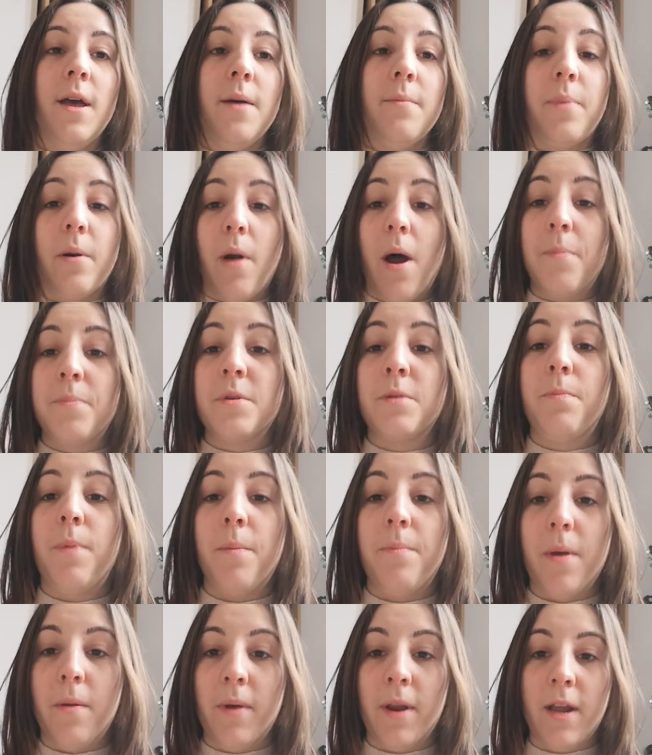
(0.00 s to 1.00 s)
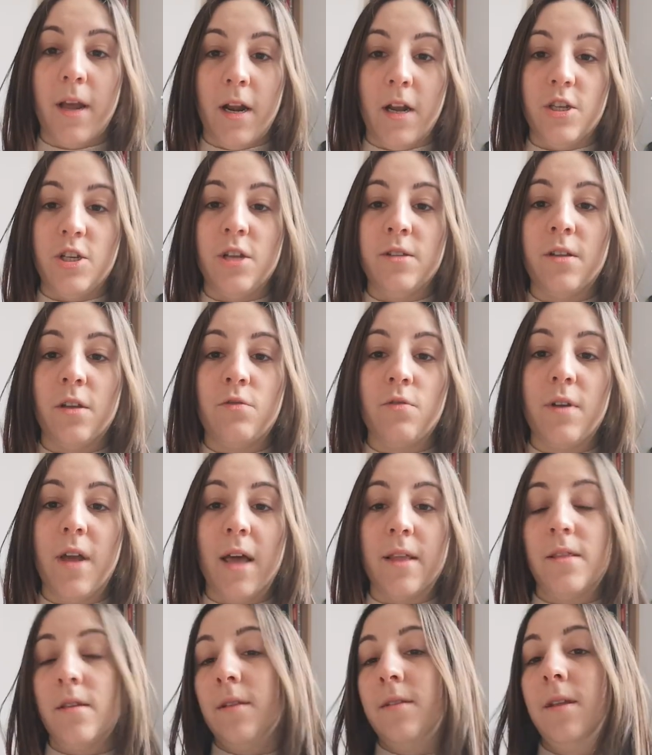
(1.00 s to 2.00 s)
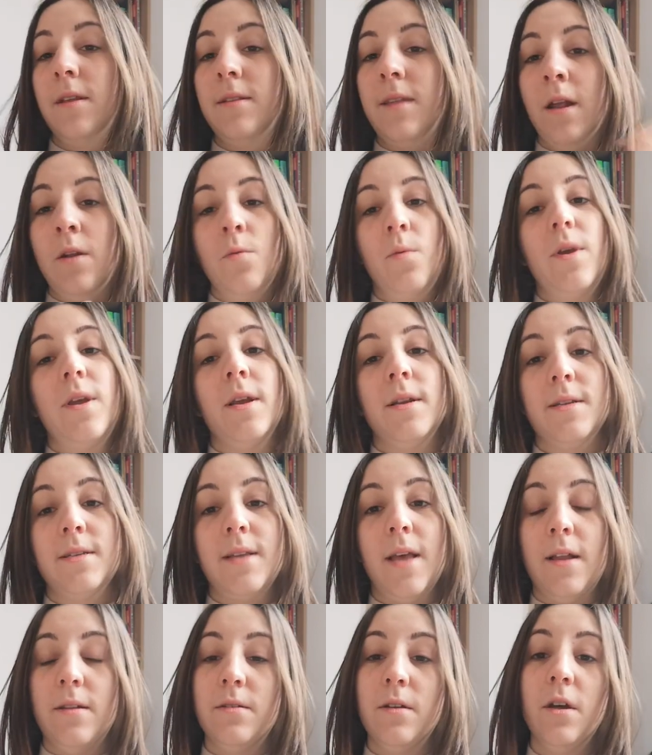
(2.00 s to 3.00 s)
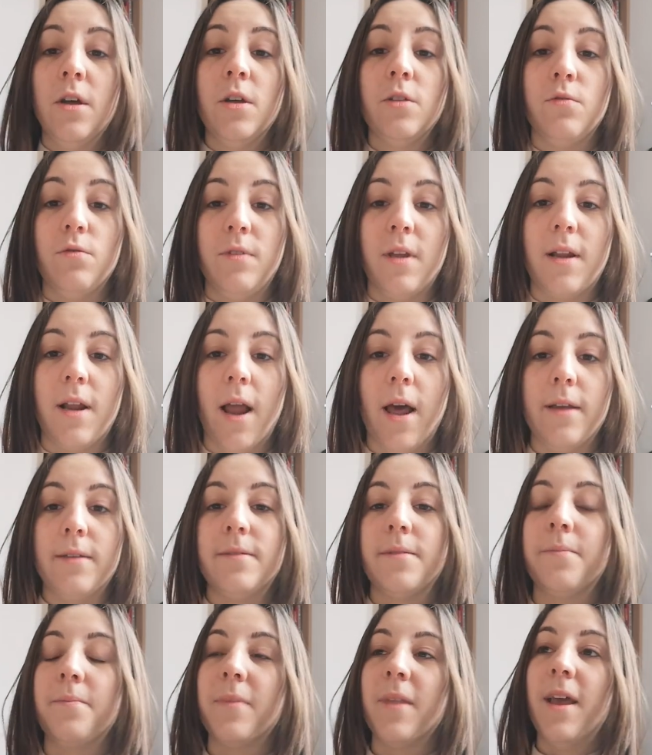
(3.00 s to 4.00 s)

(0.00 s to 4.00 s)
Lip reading: perhaps preparing an agenda together that then we can send to the client.